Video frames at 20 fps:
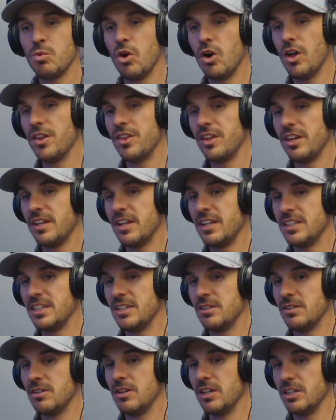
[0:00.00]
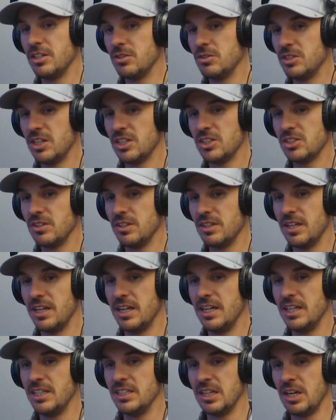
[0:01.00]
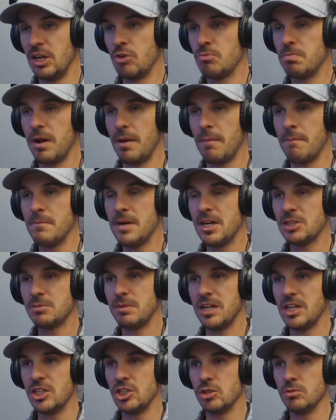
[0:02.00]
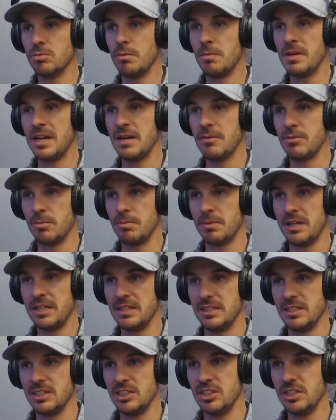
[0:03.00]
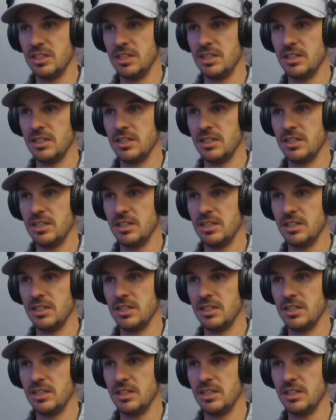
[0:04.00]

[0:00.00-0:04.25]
think they did, like you touched on it there, is a much better job of being able to blend this year. The